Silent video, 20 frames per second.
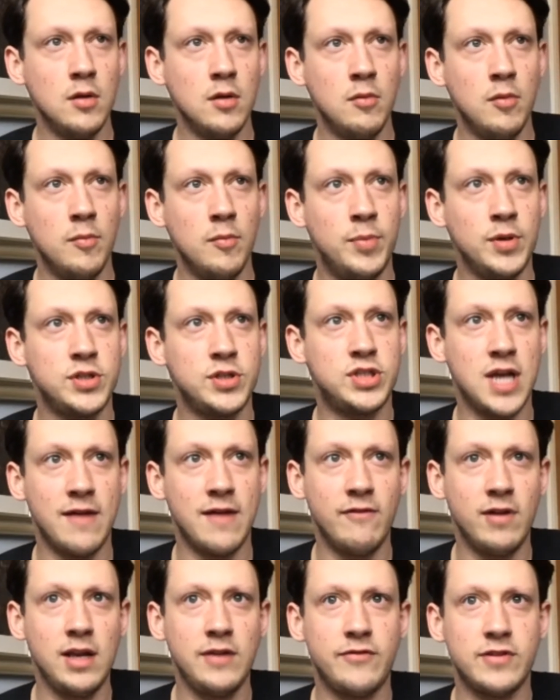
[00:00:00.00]
but
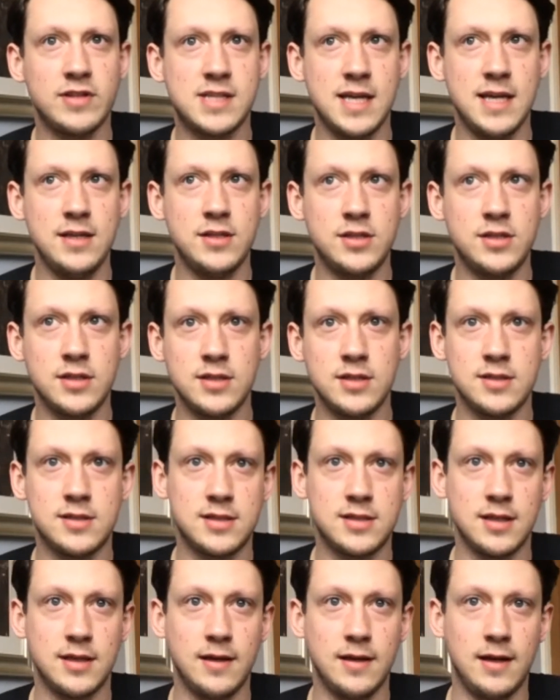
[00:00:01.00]
generally for
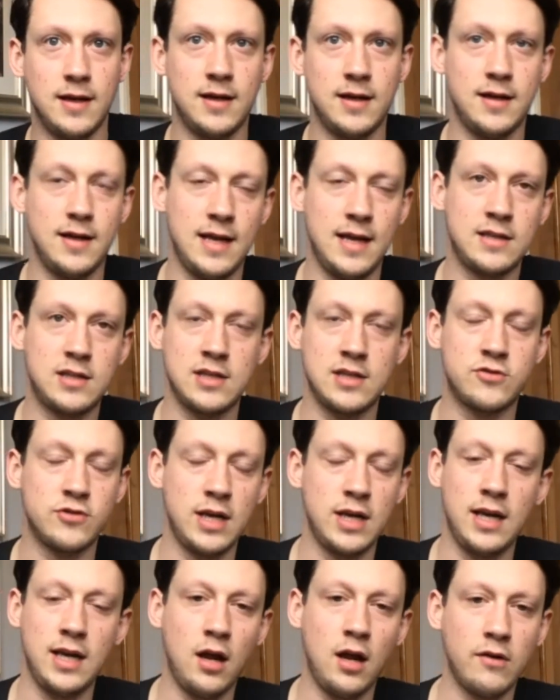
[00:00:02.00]
teachers, it's
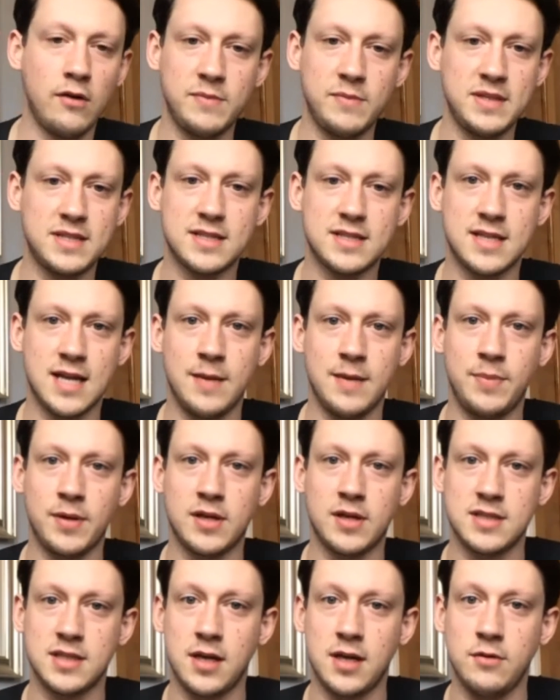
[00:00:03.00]
really hard for me to say
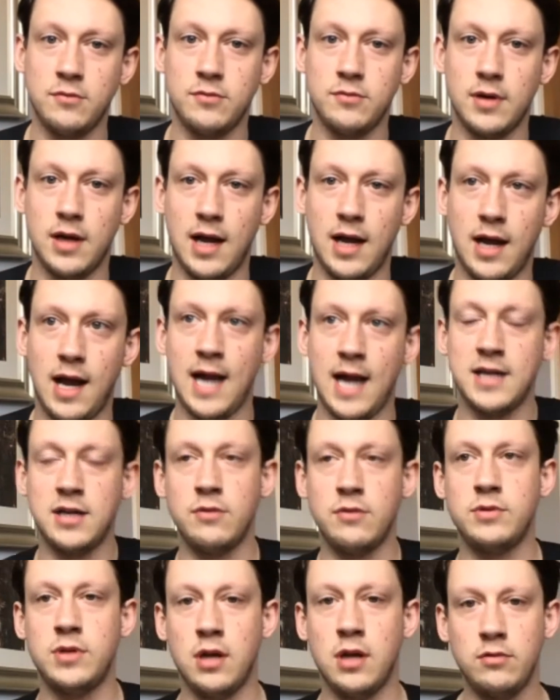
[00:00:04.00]
because I
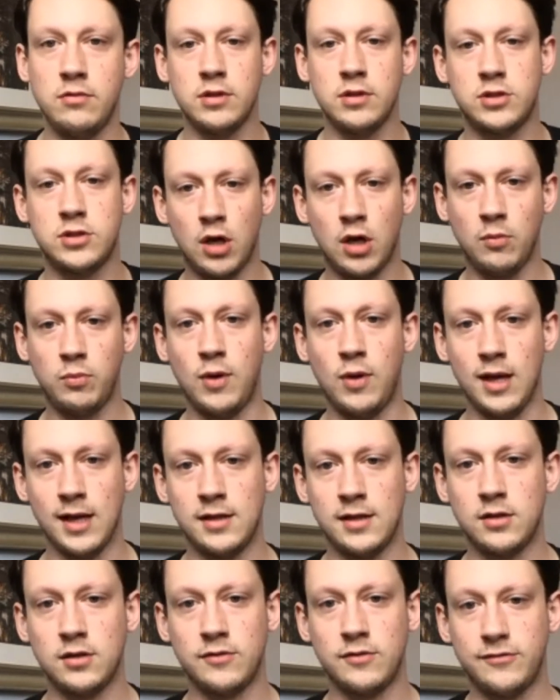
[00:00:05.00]
don't know the job well
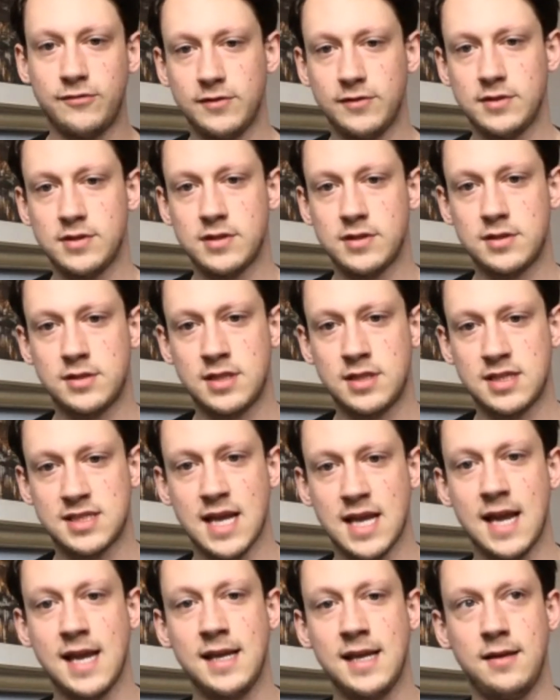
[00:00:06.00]
enough to
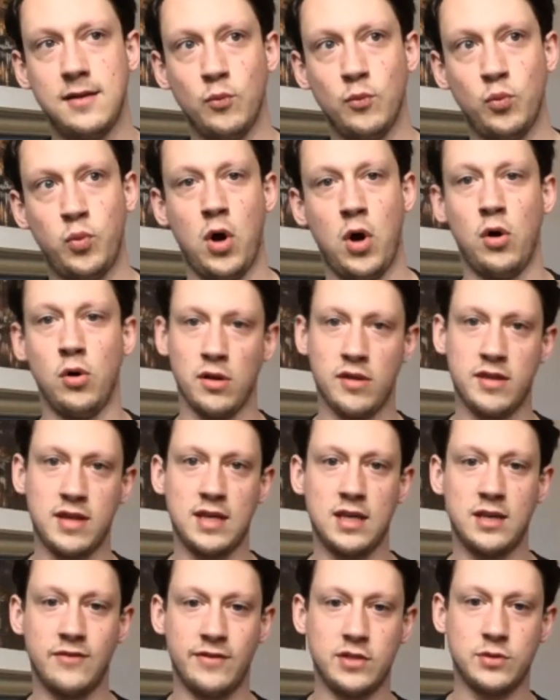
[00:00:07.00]
say what all of the
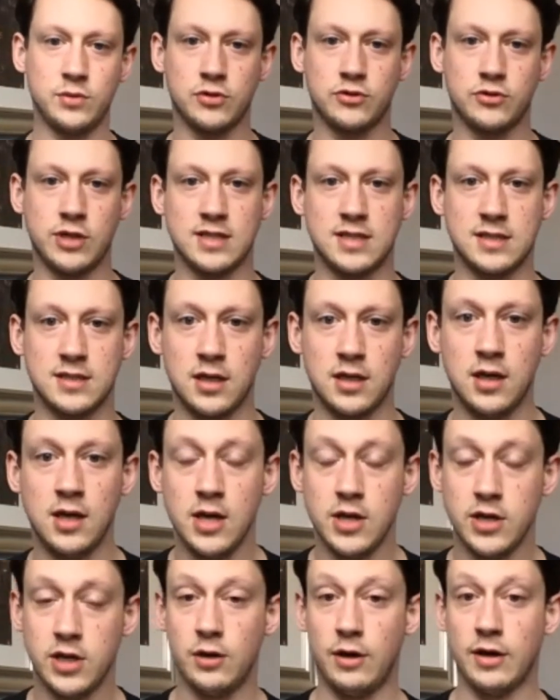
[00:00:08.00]
individual stresses are.
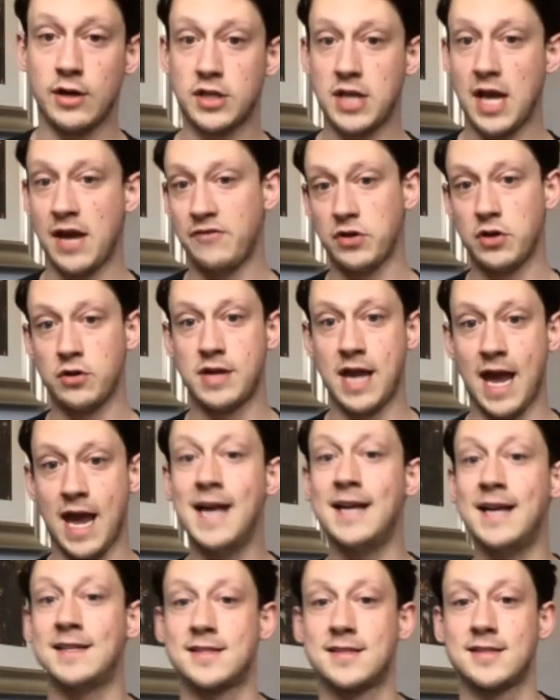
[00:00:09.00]
I could have a good
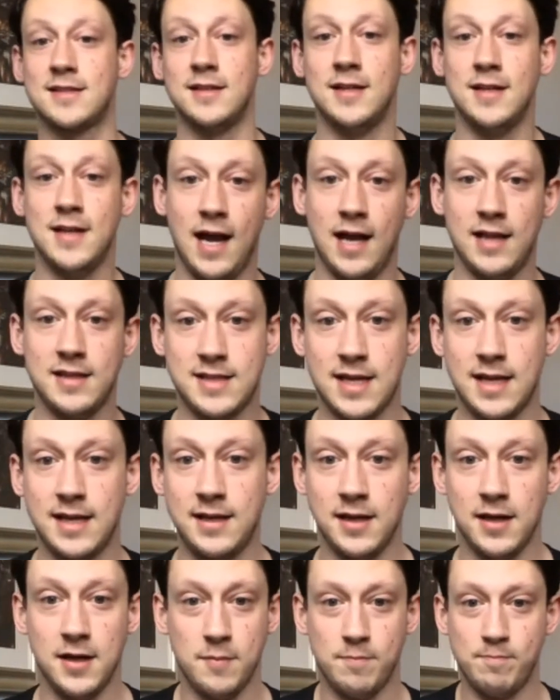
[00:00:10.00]
guess and say
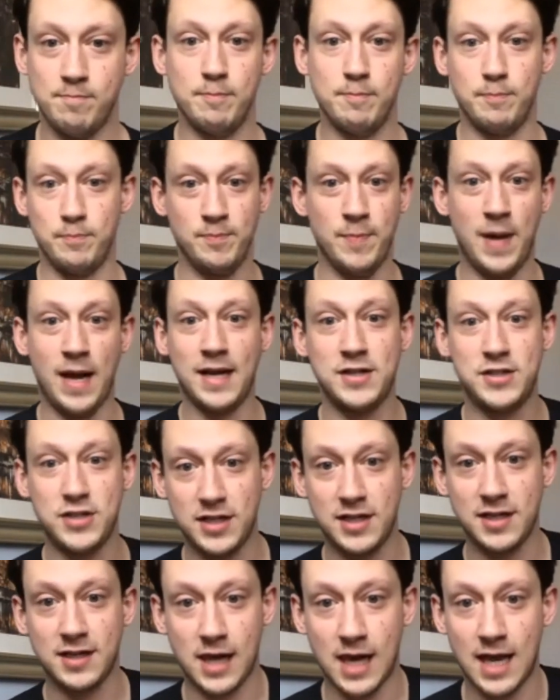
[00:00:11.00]
managing
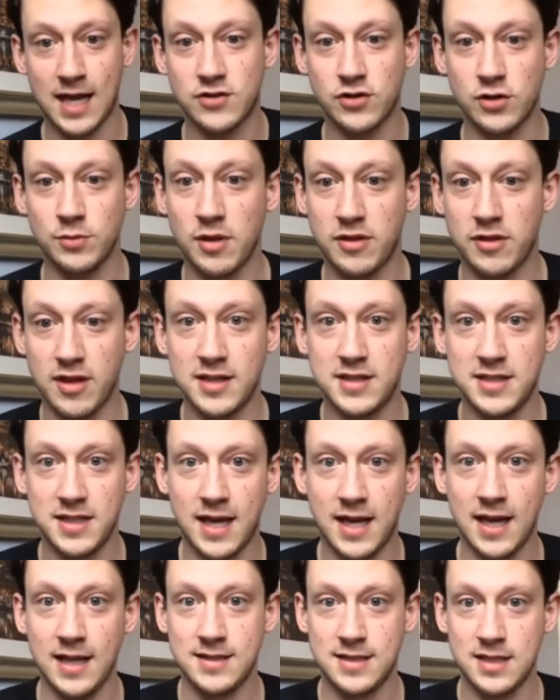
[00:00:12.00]
a classroom of 30
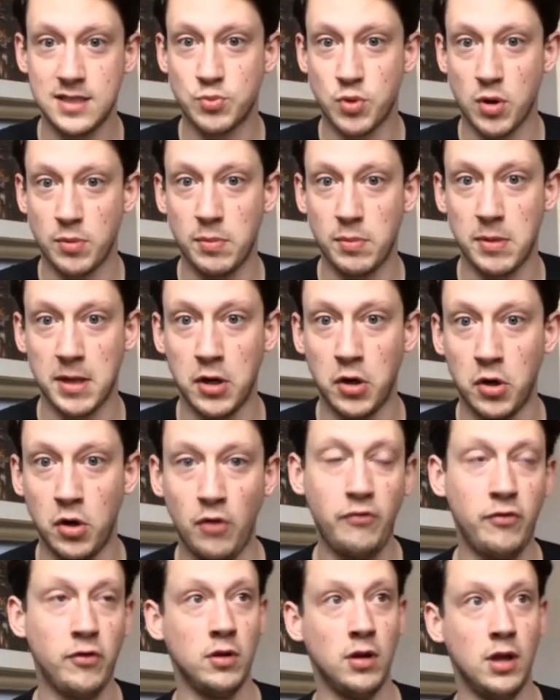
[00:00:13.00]
kids is probably
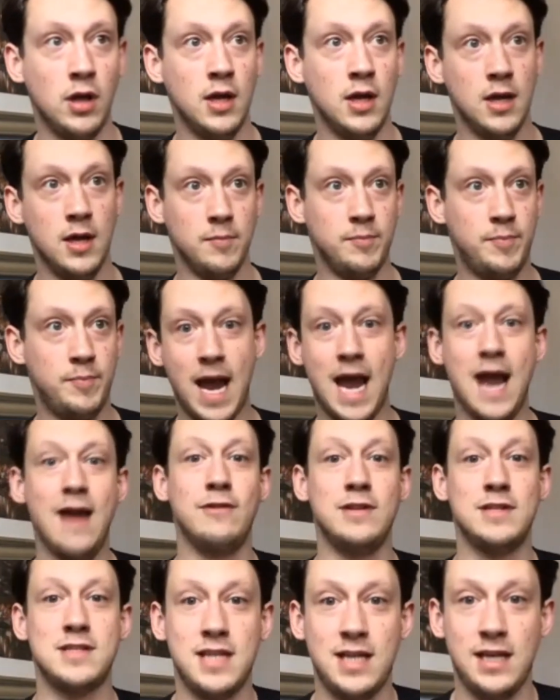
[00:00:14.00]
awful.
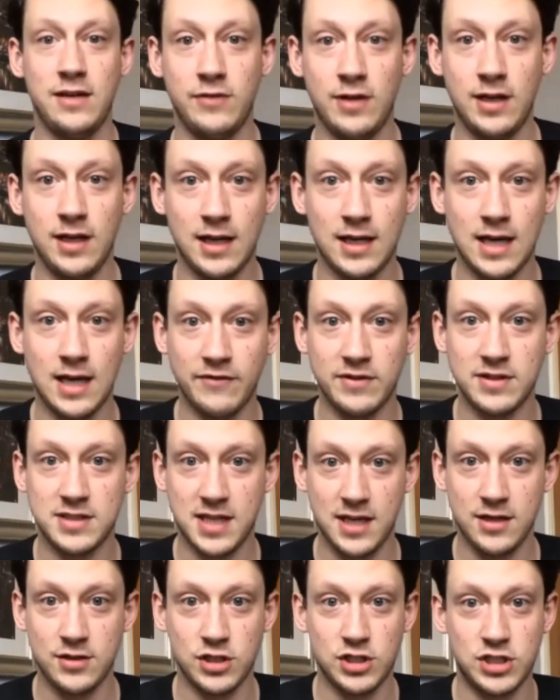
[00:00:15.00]
Parents' evening and having
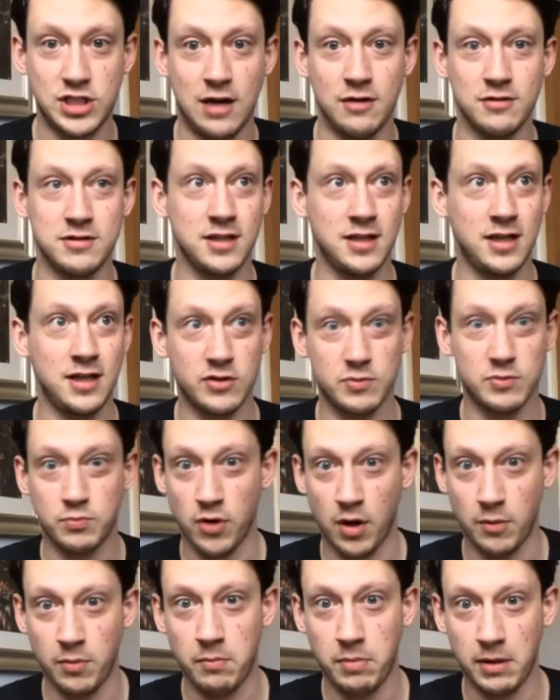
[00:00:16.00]
teachers shouting at you is
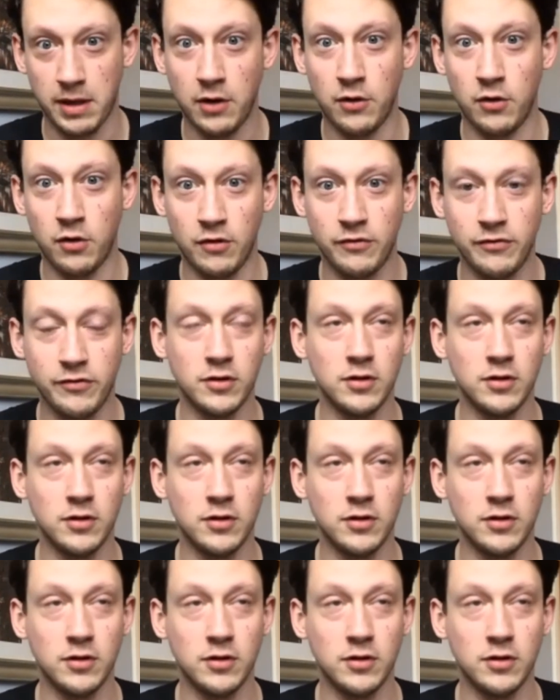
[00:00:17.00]
probably awful.